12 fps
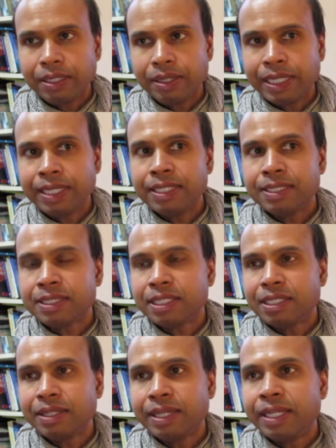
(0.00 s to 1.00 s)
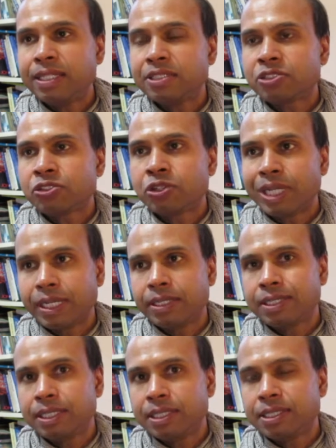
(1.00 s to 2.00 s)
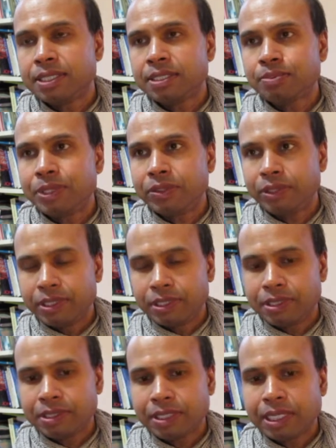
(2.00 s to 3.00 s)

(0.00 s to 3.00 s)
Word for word: then, it's, then it's trapped, it's experienced.